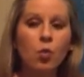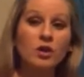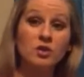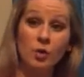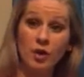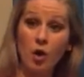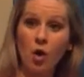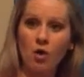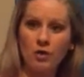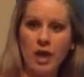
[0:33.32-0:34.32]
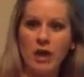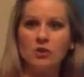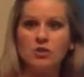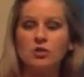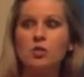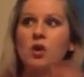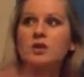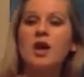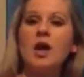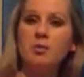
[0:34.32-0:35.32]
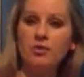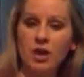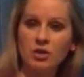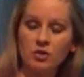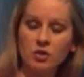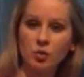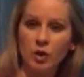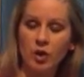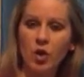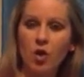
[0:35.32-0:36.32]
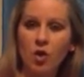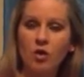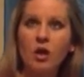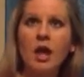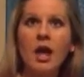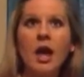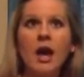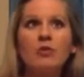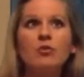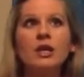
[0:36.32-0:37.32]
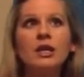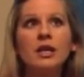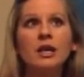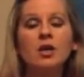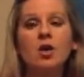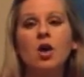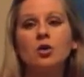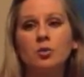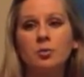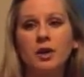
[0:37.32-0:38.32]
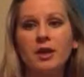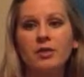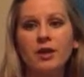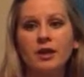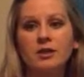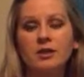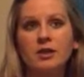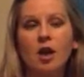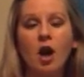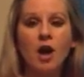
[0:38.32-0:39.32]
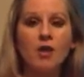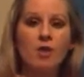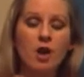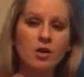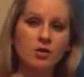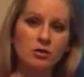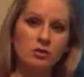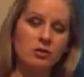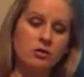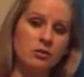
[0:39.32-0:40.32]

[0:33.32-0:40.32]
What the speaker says: what do I call the angels? What type of angels do I call? And really getting caught up in that hierarchy